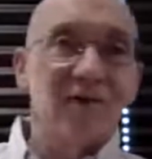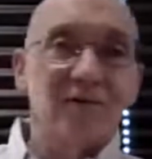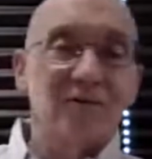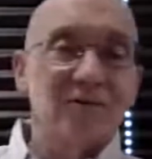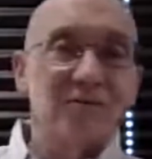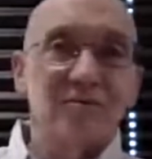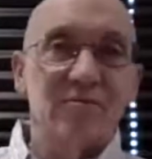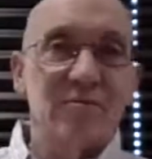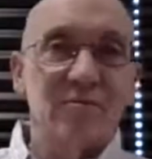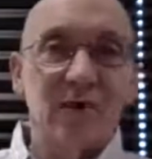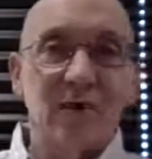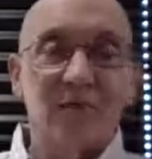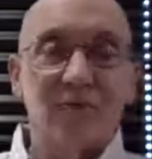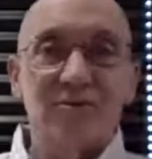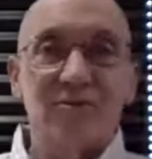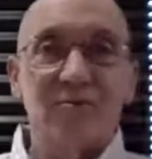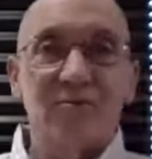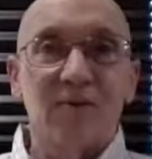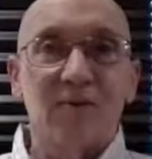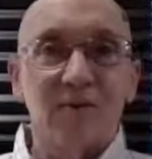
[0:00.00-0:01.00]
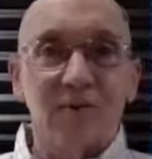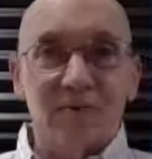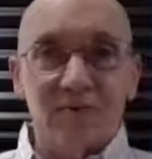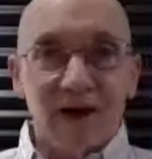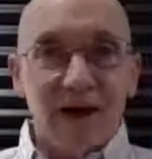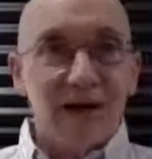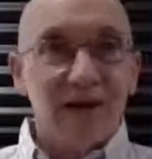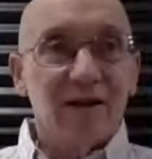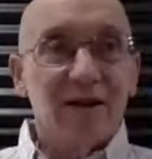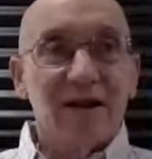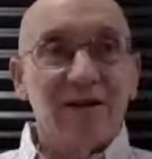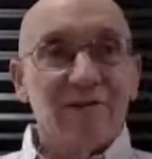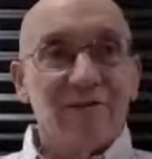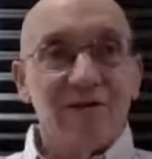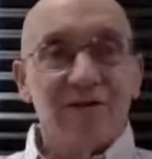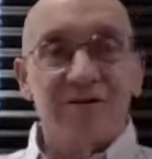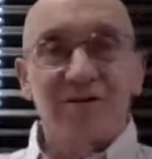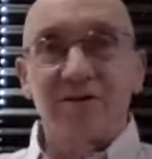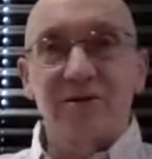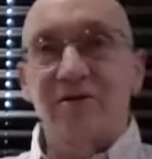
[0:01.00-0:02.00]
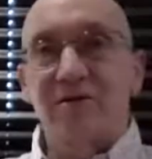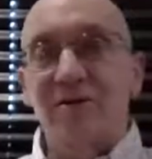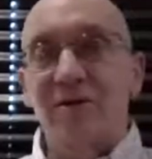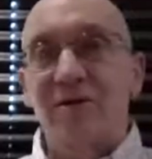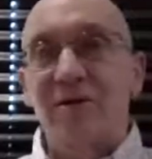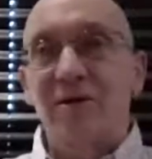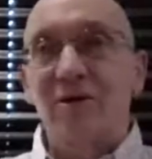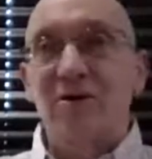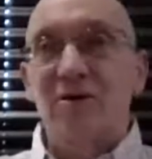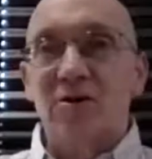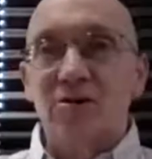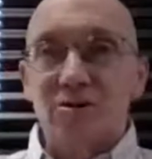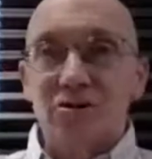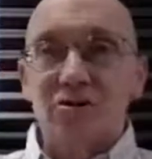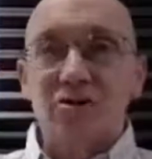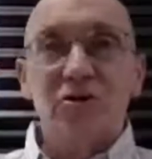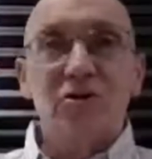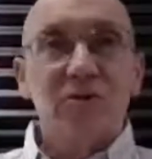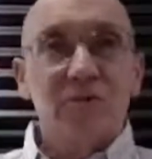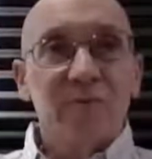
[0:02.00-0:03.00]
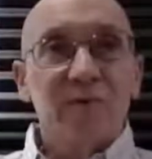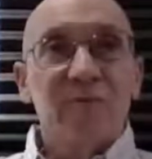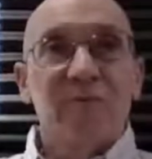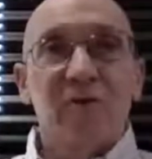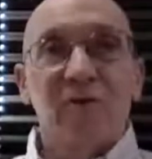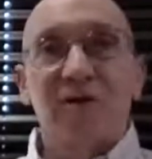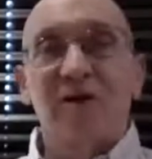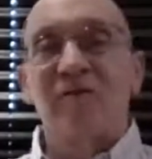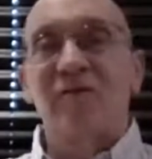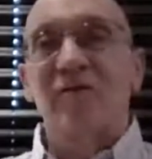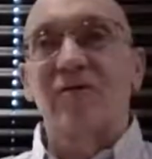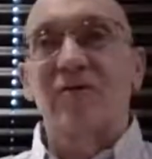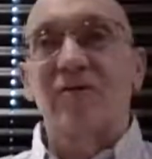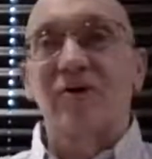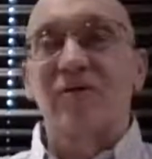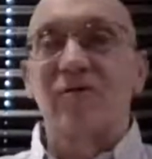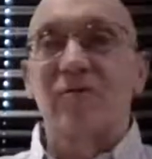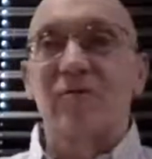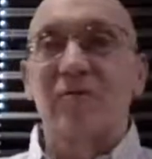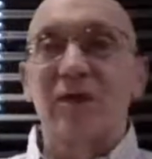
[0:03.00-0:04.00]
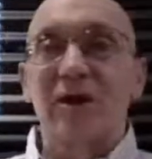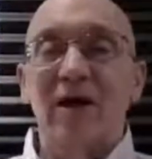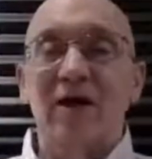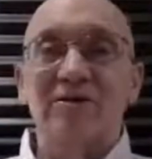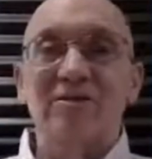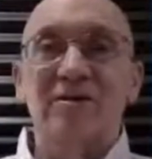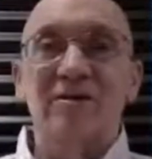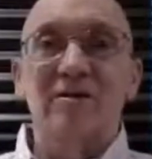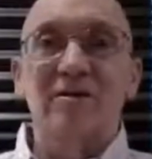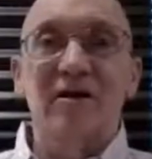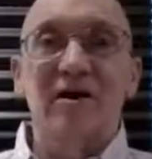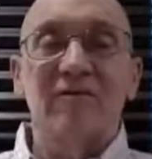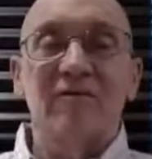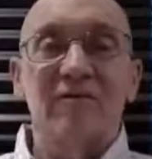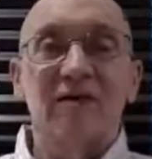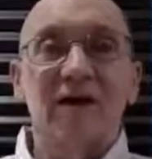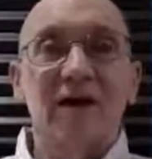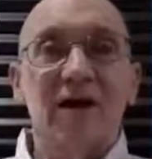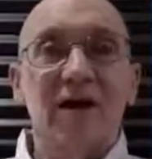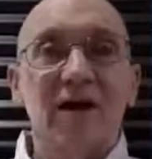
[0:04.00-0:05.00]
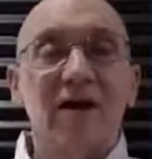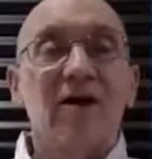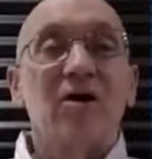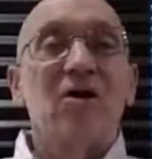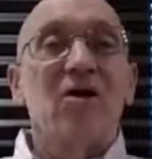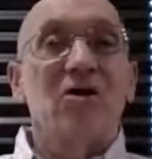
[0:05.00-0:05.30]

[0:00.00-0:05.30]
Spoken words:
That wasn't part of that life, and it certainly shouldn't be part of a monastic life today.